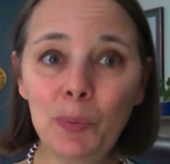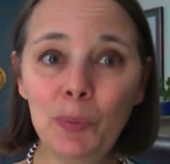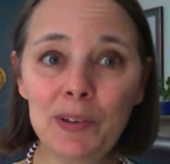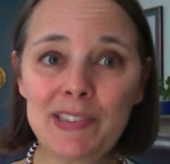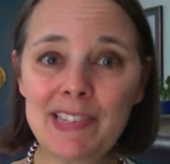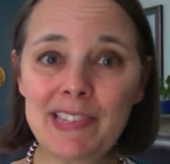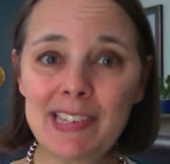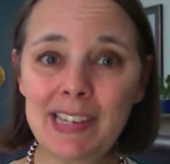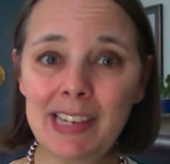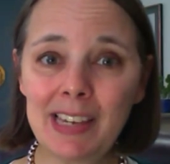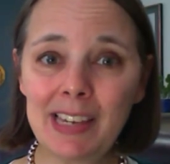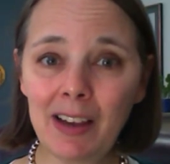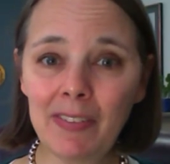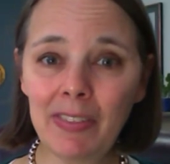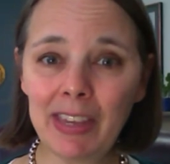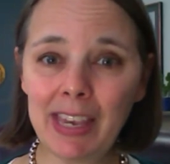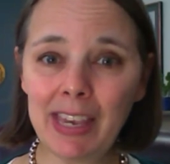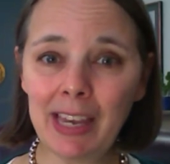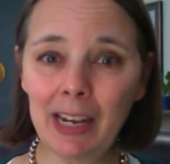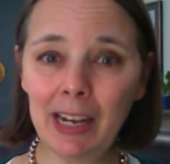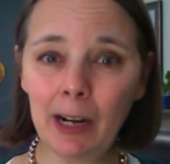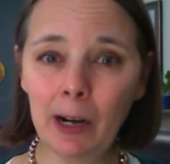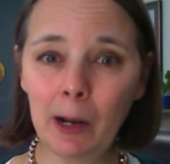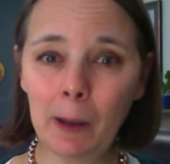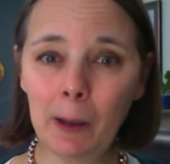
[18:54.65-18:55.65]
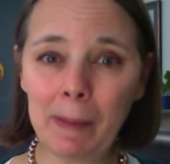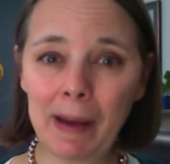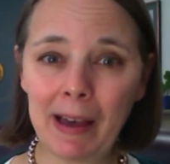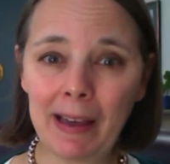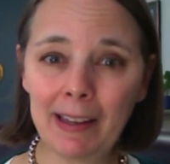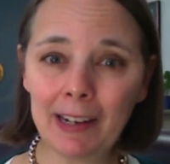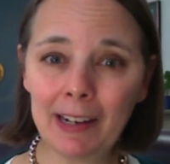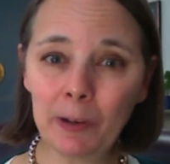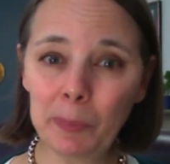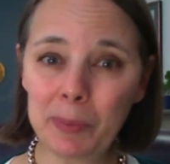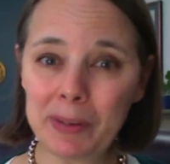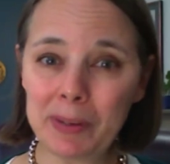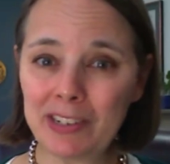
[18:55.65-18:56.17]
will see on the candidate
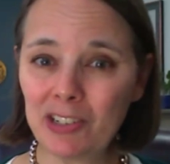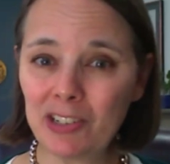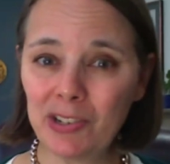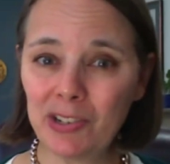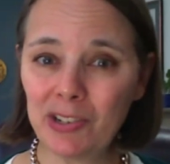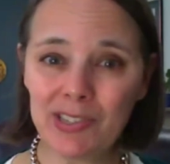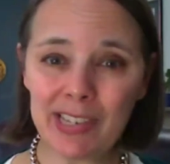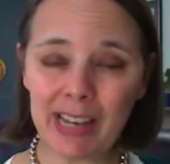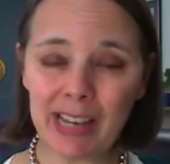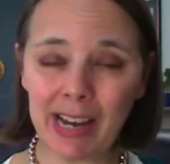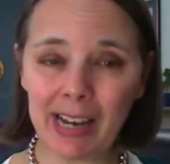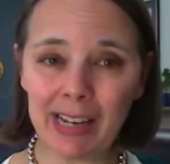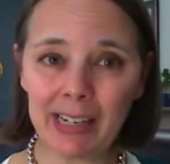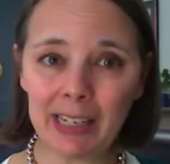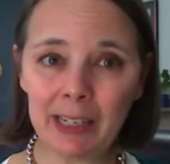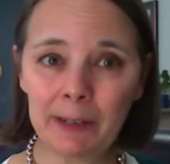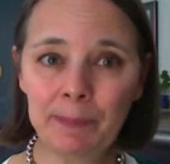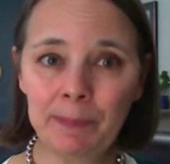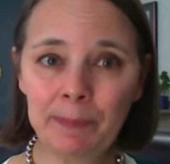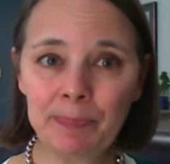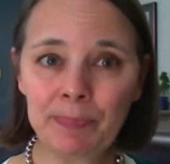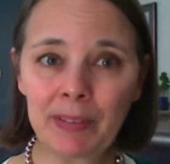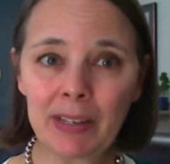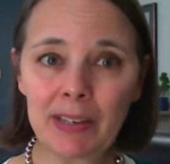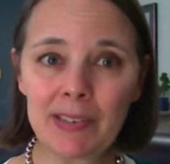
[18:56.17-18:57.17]
ballot, it'll be two-sided.